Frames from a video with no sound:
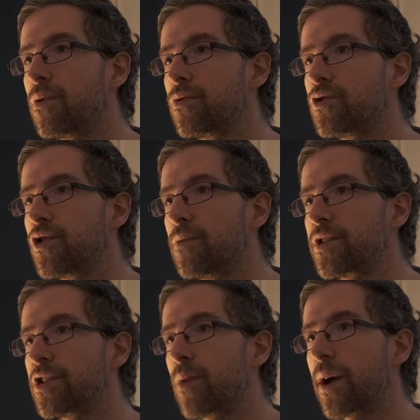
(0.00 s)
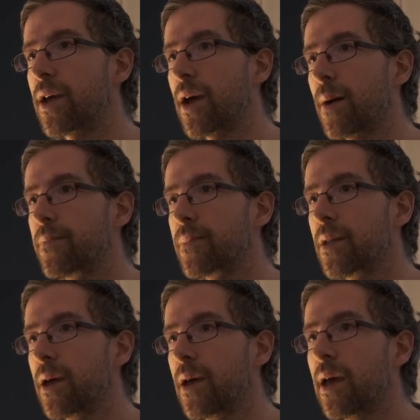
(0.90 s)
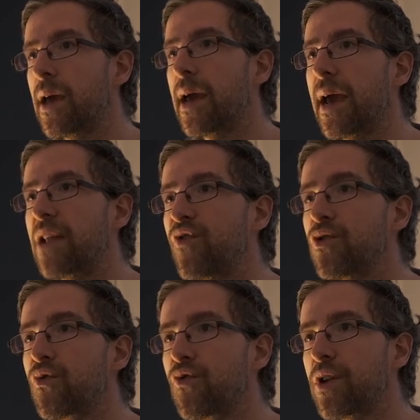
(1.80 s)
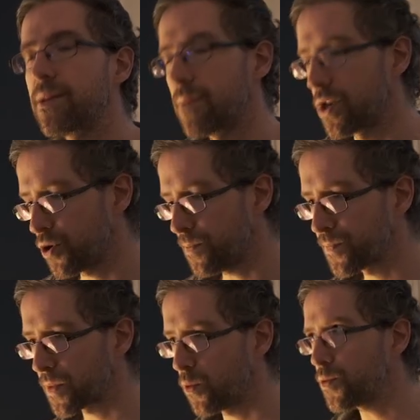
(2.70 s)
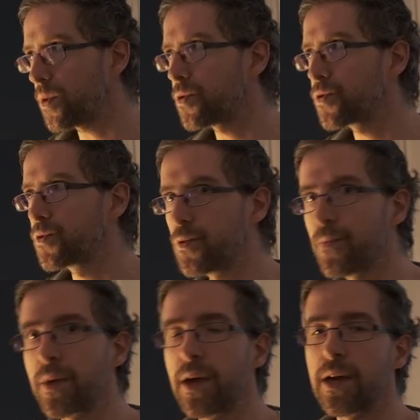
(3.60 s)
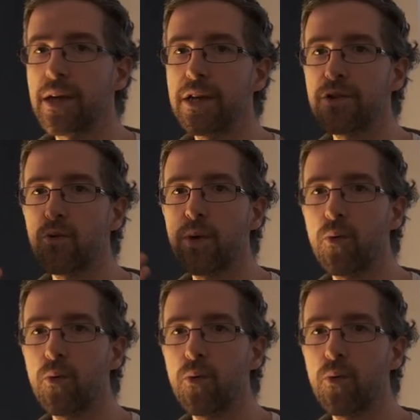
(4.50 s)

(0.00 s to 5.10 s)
the jump that is right here. And for the fall animation, what we want to do is we